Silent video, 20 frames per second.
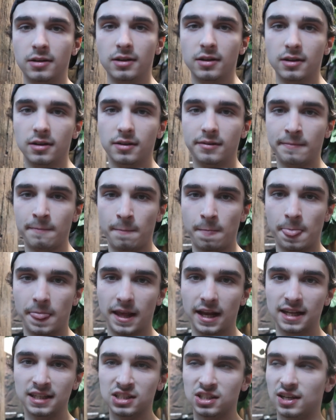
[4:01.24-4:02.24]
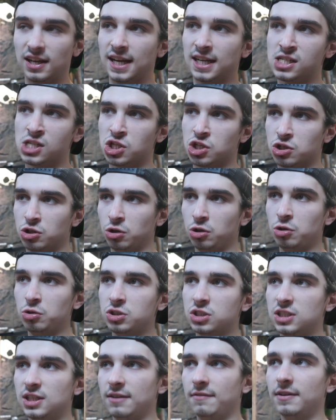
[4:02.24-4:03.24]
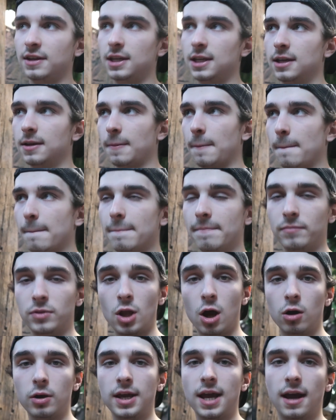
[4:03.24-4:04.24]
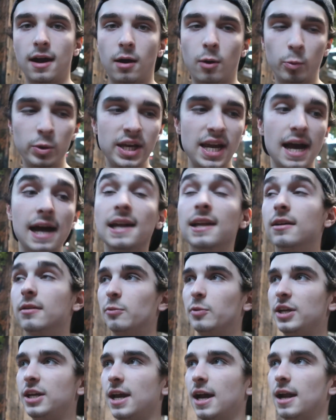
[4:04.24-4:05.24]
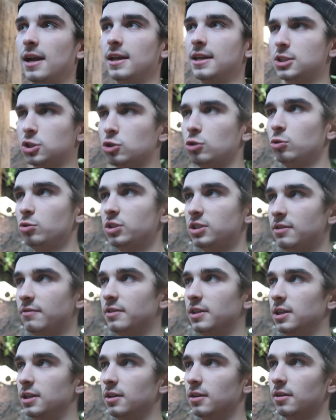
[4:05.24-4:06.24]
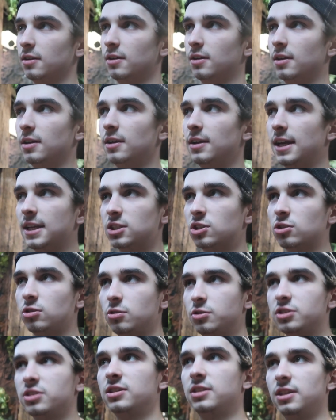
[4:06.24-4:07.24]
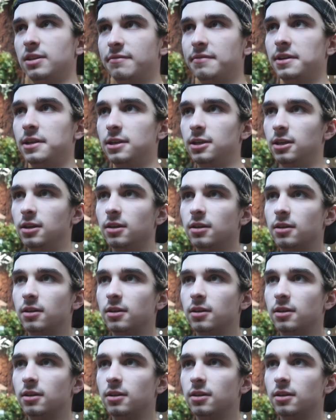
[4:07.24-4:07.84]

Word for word: Exclusive. It's Wait, no, no, you're messing me up. No, yeah, we got it. We got it. Exclusivity. Exclusivity.